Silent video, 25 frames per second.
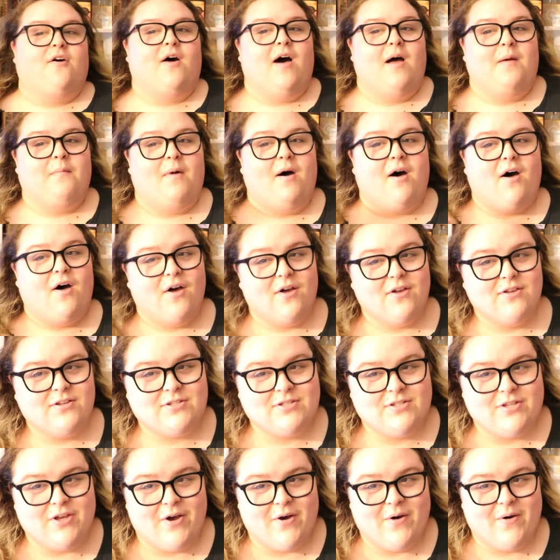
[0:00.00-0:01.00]
I'm
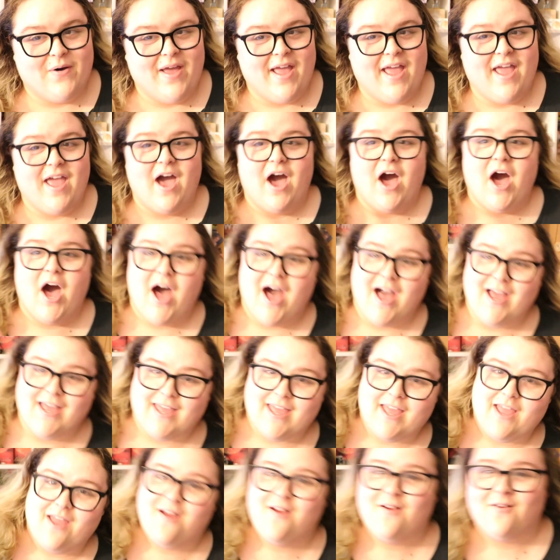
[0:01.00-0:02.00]
also a
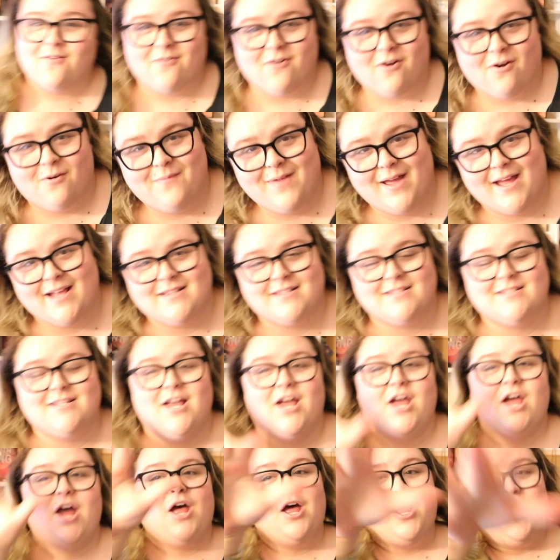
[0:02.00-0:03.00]
hockey romance
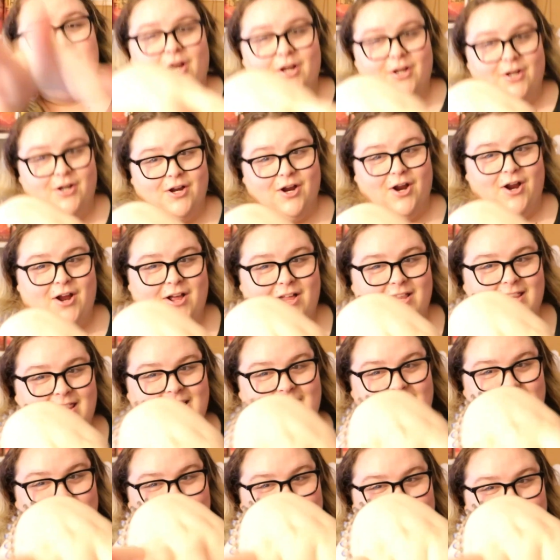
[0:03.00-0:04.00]

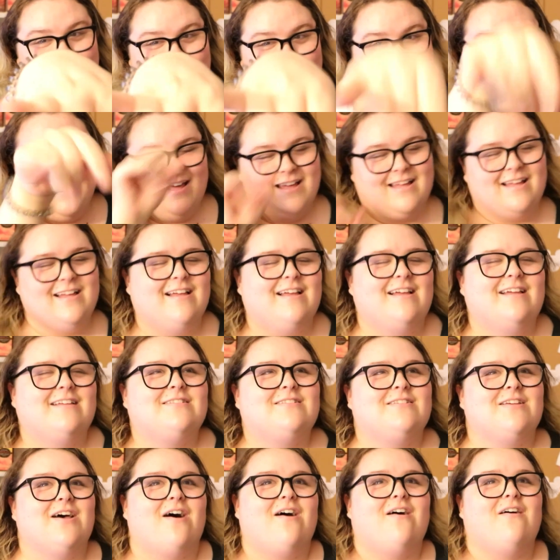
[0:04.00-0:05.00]
girly.
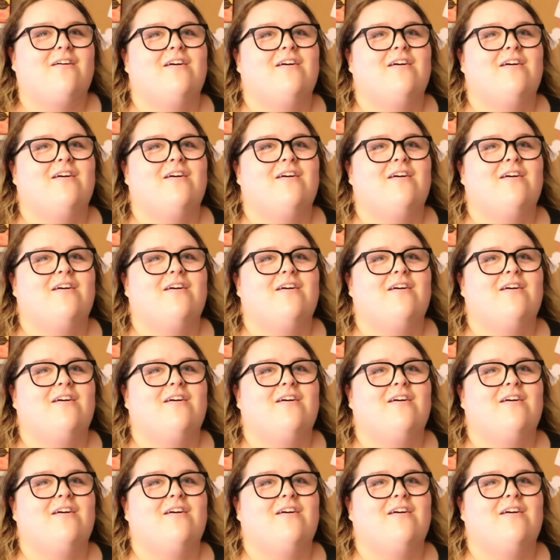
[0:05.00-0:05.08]
So,